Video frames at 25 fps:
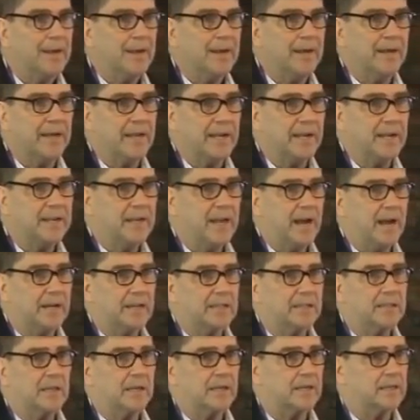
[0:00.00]
and hand
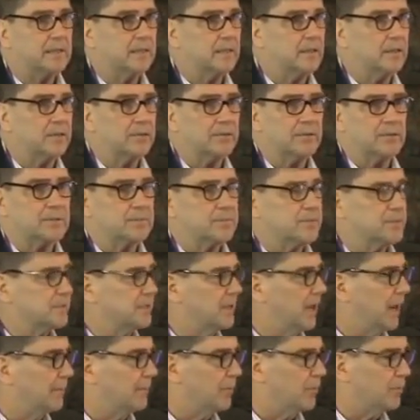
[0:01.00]
out at like, you know, Christmas
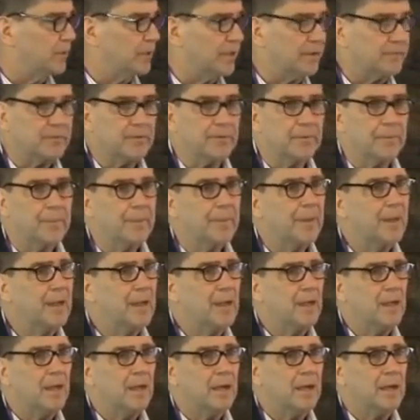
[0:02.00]
time or whatever.
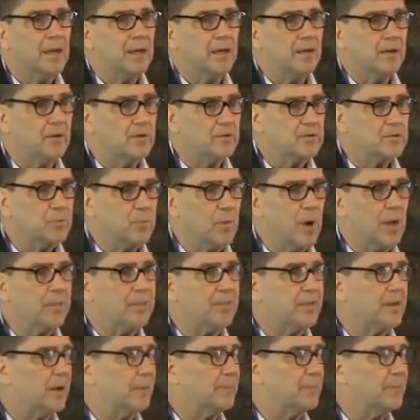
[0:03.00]
You know, it's one thing.